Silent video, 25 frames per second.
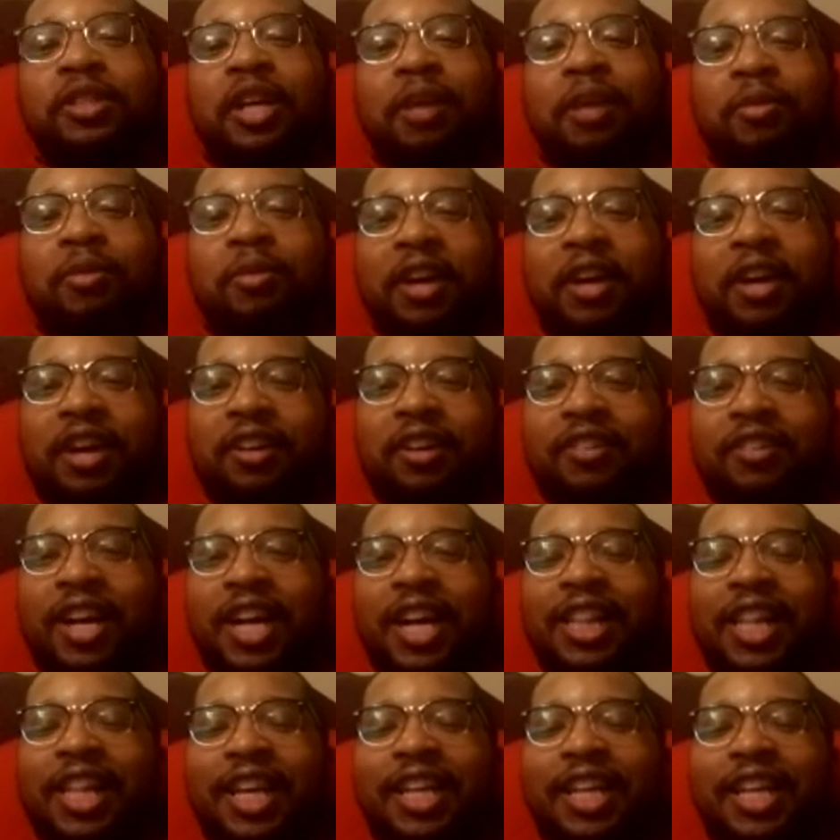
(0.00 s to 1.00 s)
come around, right?
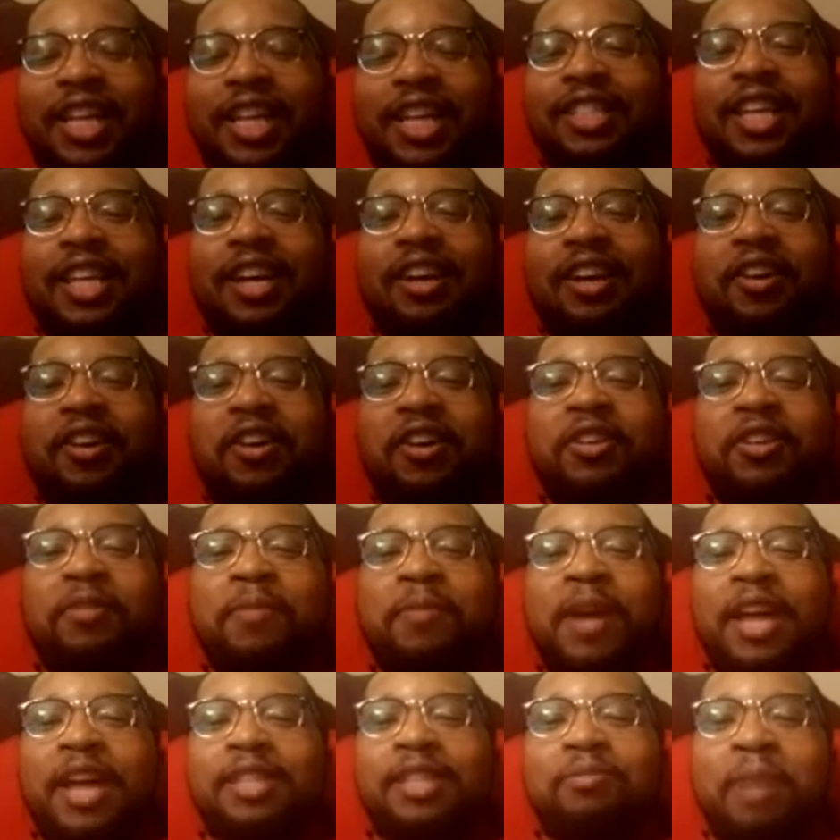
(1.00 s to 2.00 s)
Like it's like, oh, you
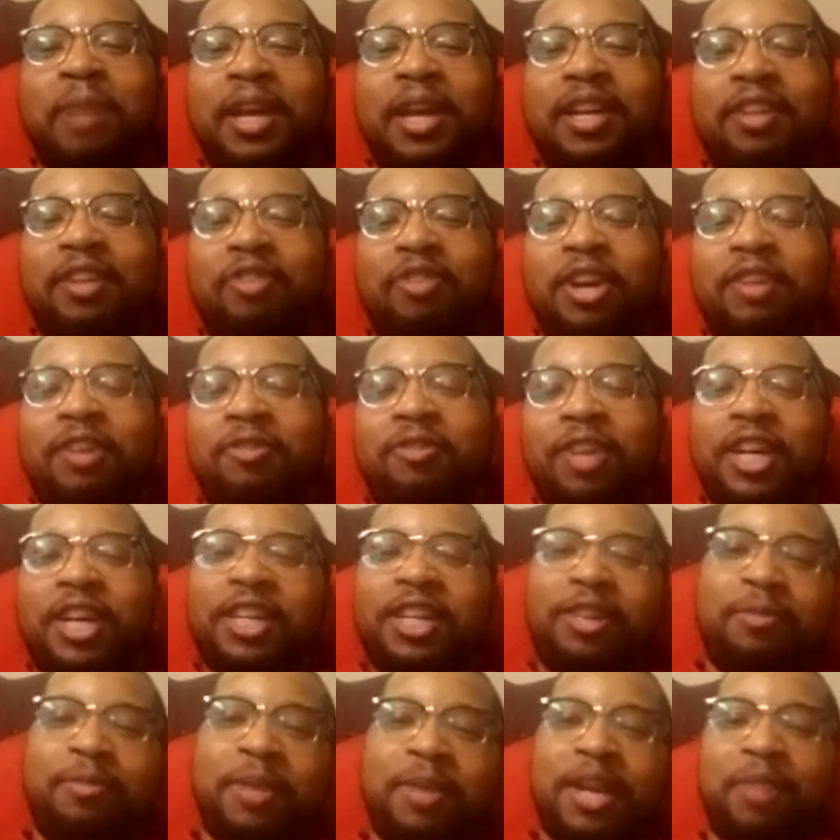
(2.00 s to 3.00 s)
guys made a great run.
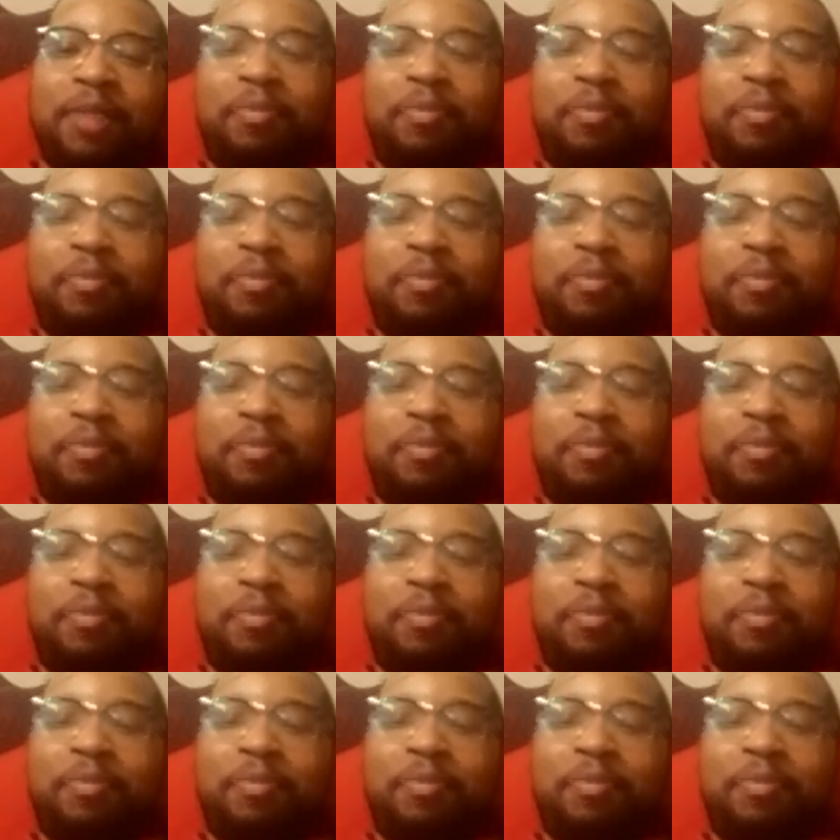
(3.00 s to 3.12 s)
You made it